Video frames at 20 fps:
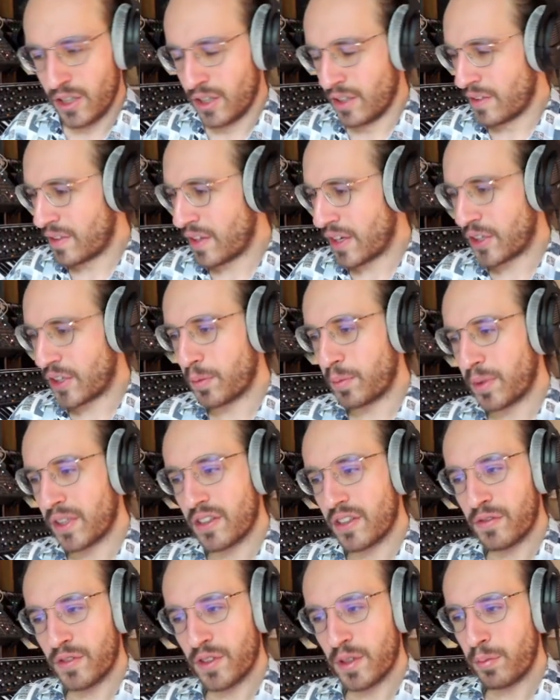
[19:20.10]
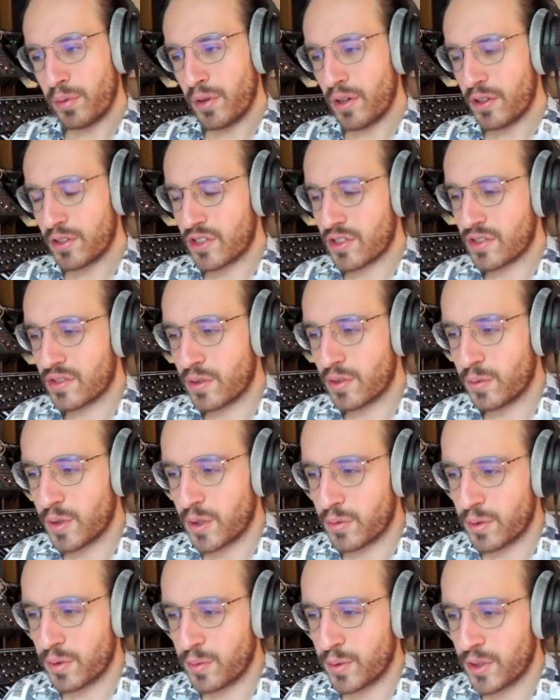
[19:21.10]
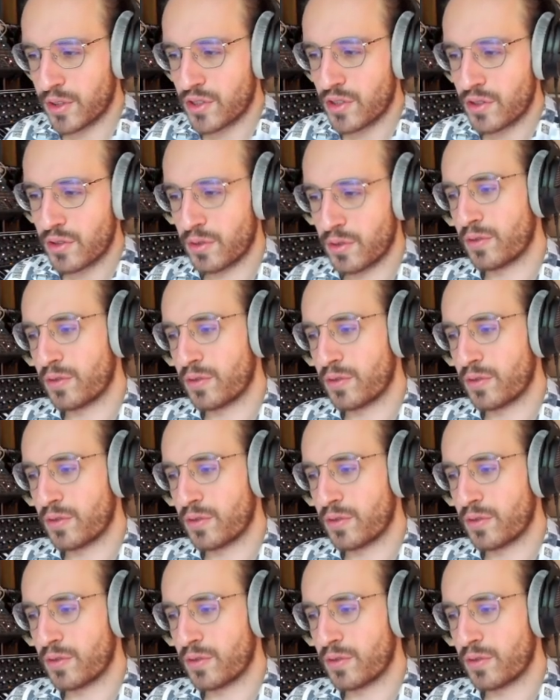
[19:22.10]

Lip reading: there could be different approaches to what we want to do.